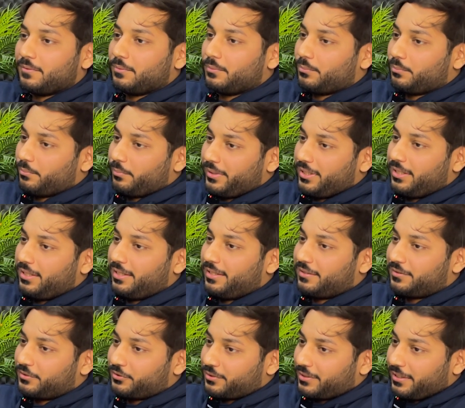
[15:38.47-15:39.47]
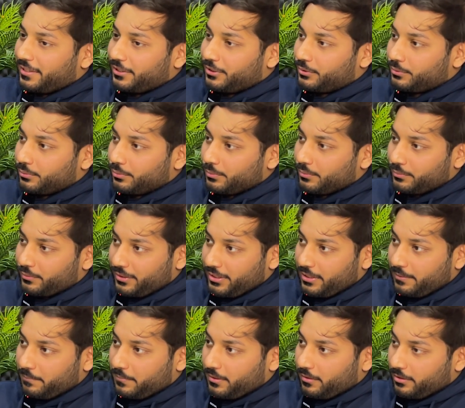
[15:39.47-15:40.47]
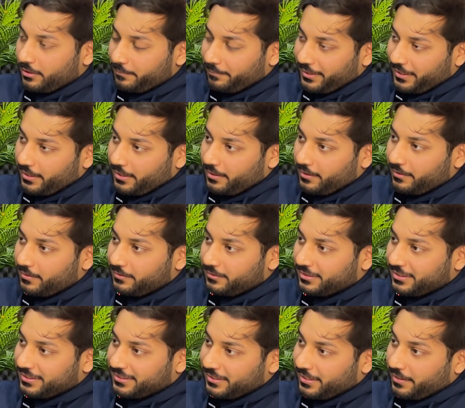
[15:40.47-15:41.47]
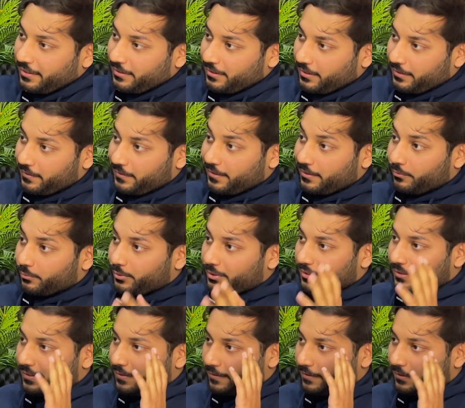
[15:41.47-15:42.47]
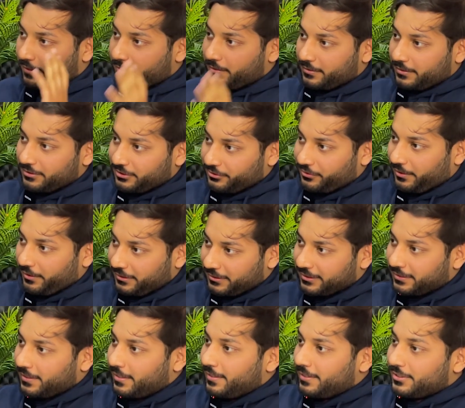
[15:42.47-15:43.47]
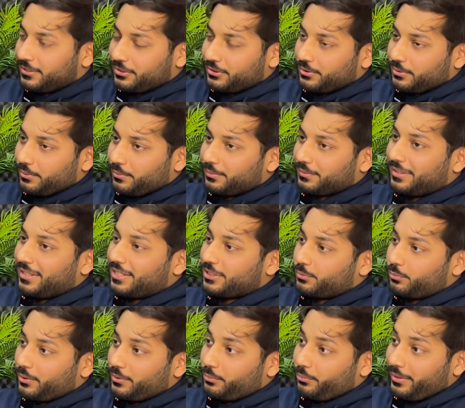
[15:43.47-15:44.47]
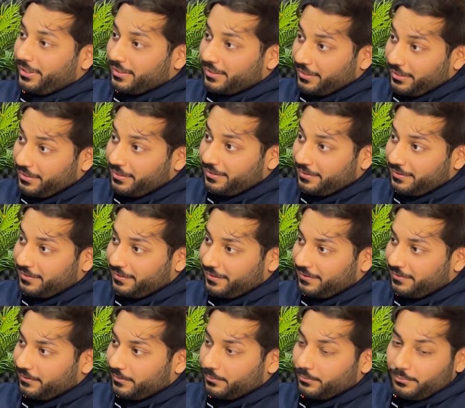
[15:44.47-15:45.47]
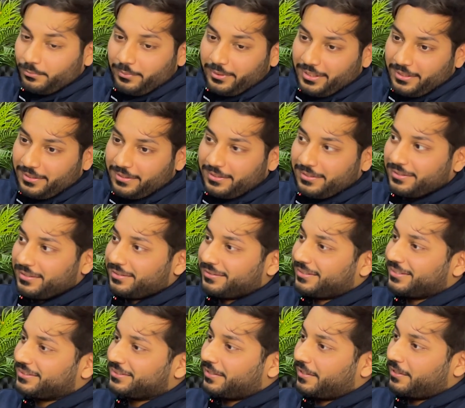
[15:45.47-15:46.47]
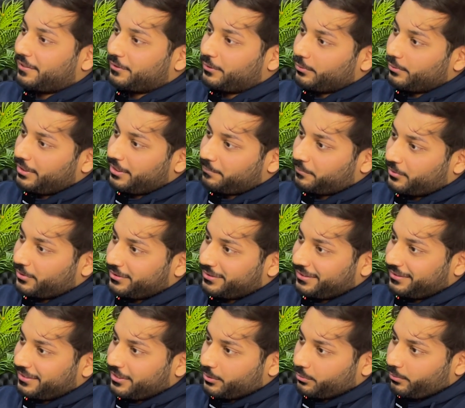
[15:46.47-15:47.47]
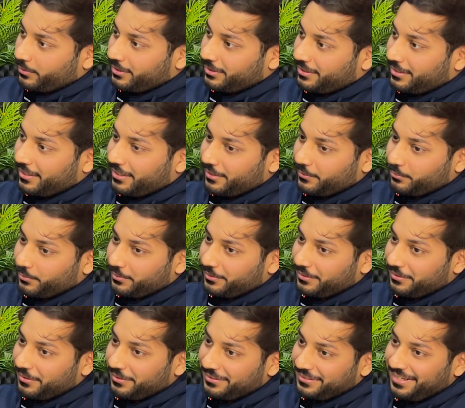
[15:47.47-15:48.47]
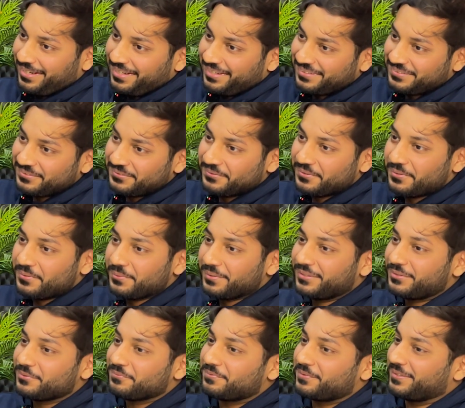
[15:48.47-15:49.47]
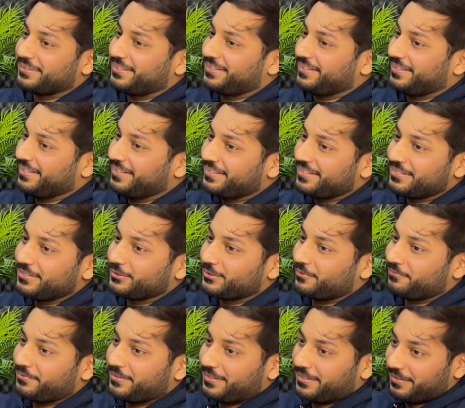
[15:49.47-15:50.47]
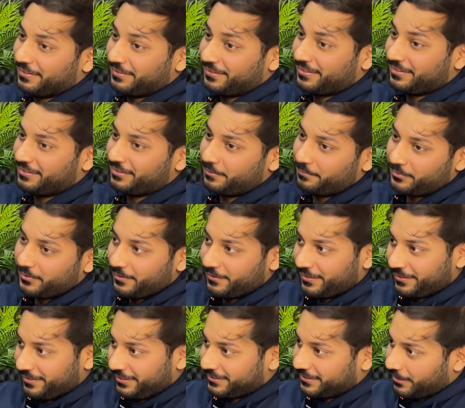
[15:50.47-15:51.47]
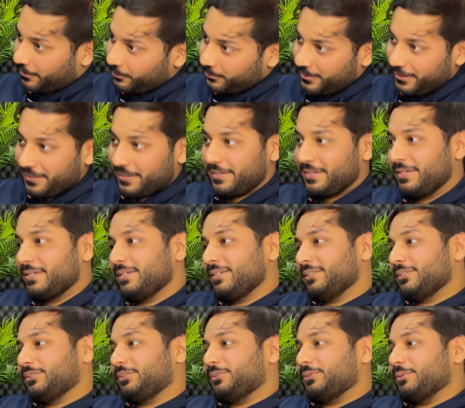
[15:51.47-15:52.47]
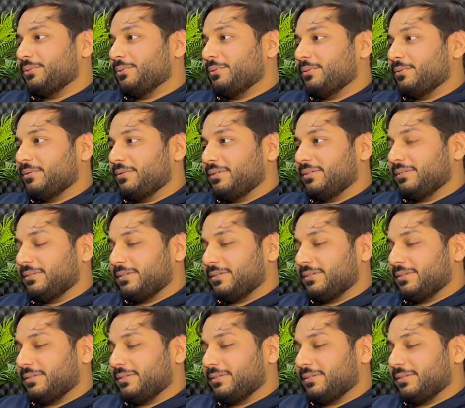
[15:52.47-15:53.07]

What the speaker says: we try to wrap our mechanical design around their constraints. So that's what we did with this hand cooling project as well. I would not like to go into further details of it until the product is out. So